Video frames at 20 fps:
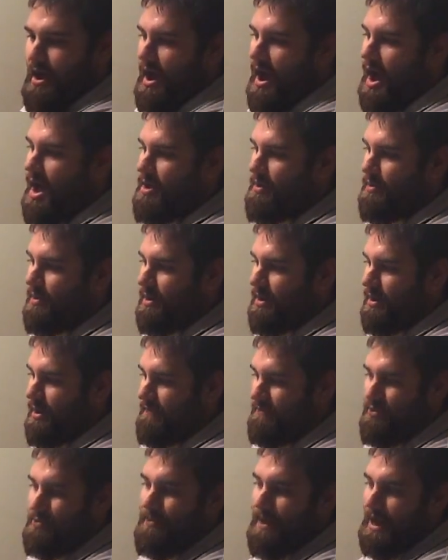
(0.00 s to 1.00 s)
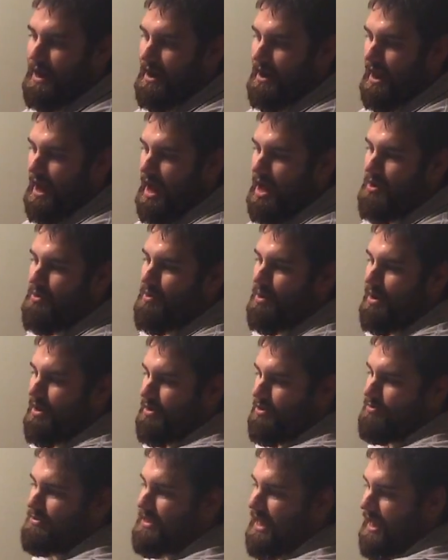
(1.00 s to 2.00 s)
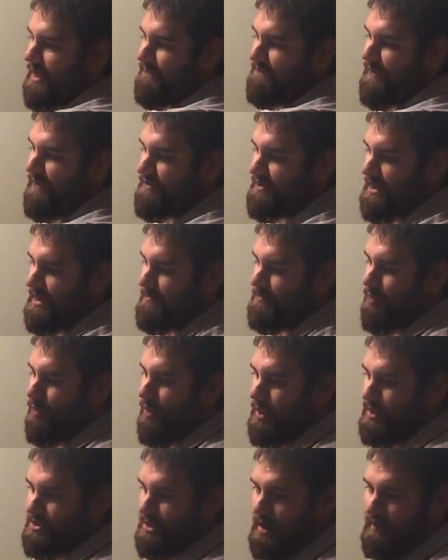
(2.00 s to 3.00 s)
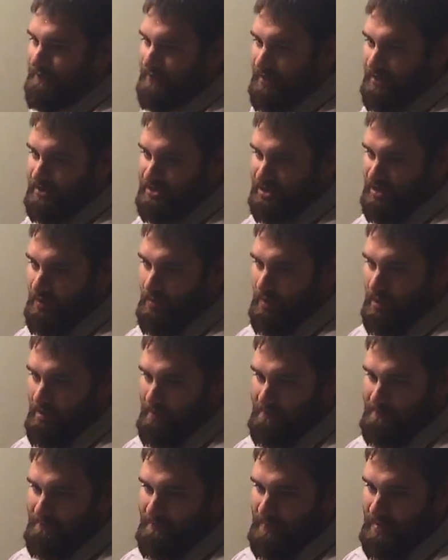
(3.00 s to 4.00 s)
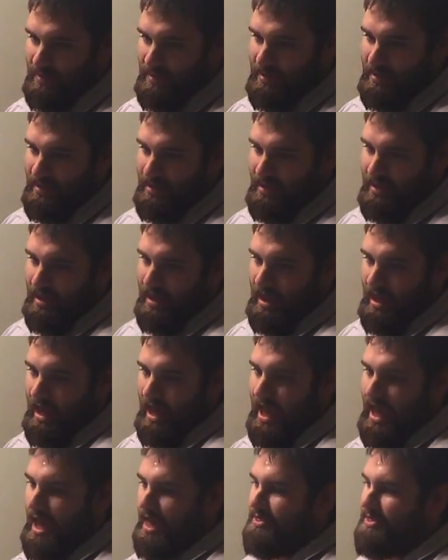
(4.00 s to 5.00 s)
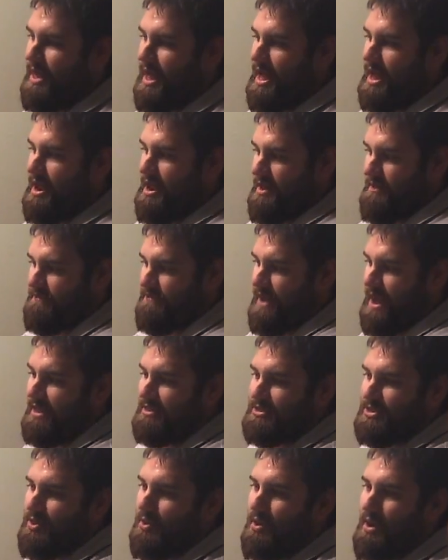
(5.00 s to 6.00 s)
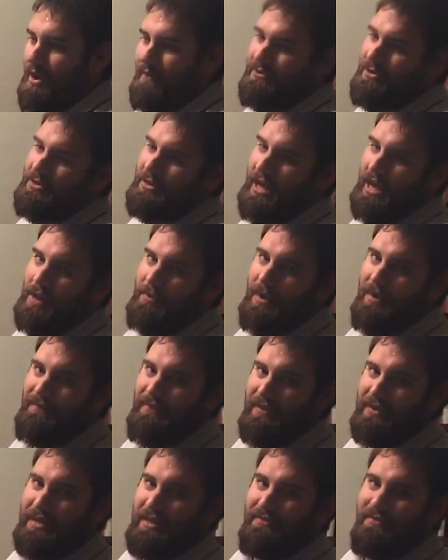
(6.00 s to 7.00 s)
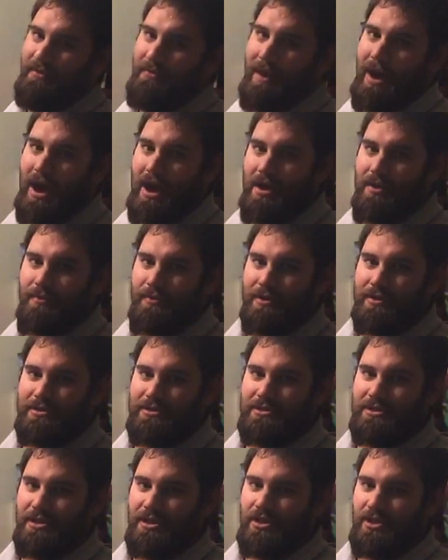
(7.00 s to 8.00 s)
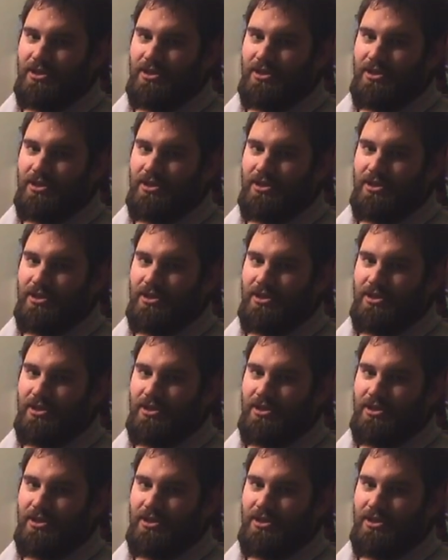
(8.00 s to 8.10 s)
you bet on Iowa, you take 15 points off their score. And then if that score, after you take away 15 from Iowa's